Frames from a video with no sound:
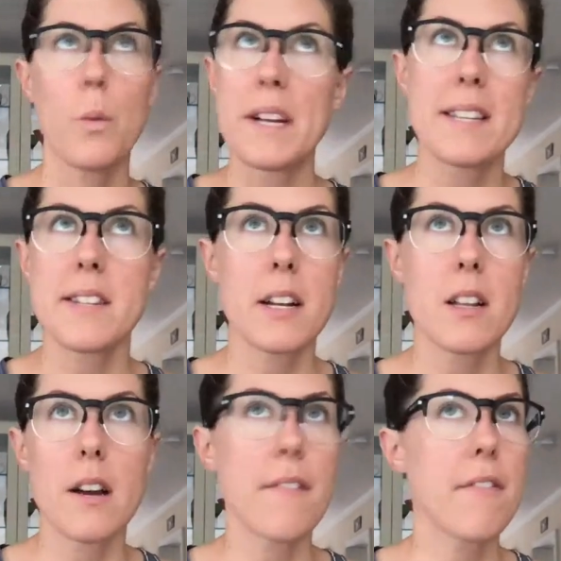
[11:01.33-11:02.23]
wasting a
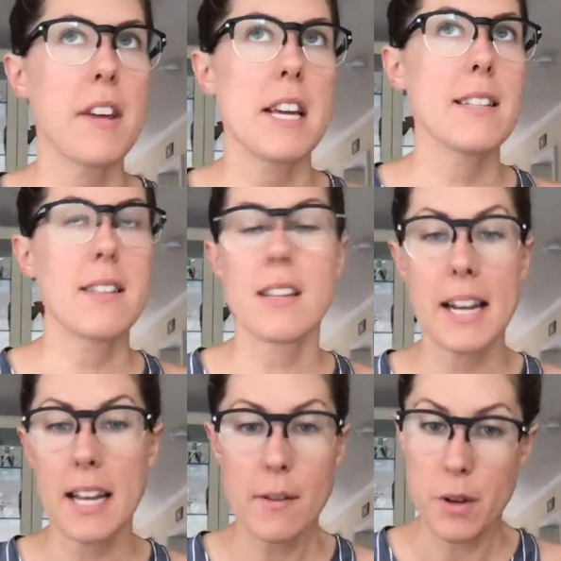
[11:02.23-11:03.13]
lot of things and
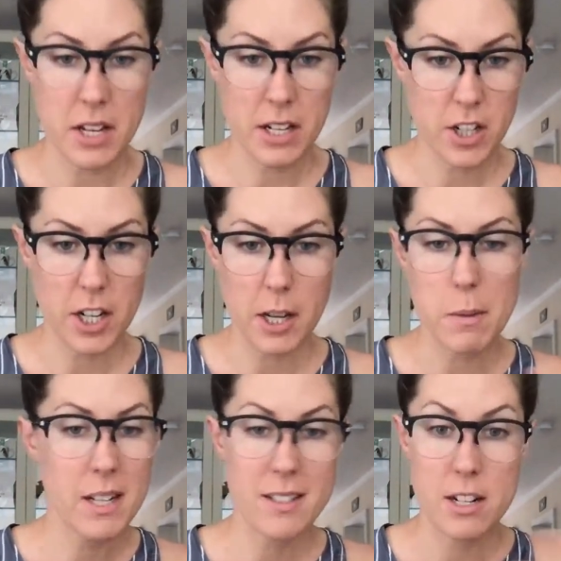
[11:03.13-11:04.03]
getting everything dirty
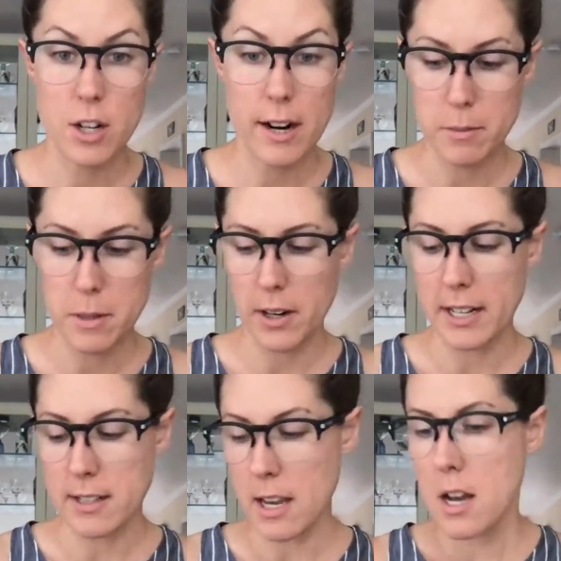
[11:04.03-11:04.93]
because that drives me
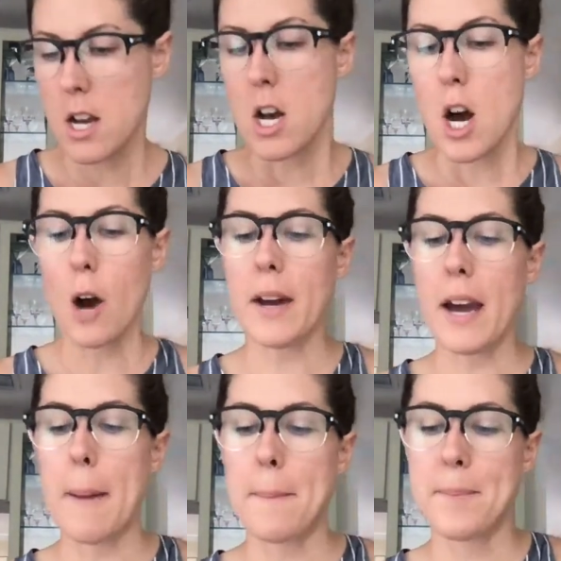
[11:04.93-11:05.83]
crazy.
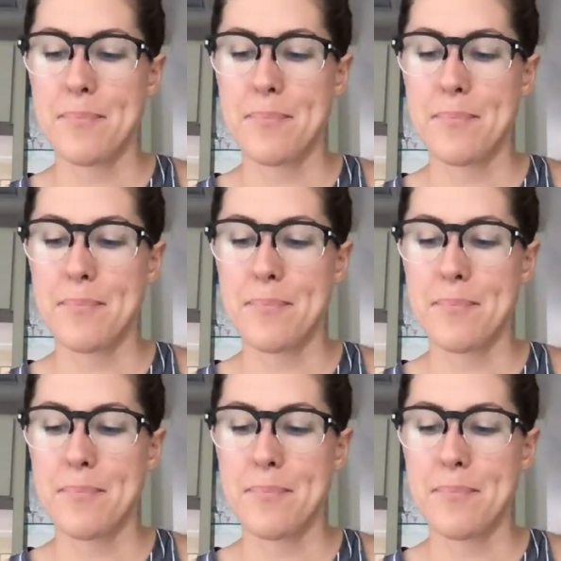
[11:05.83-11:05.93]
Okay.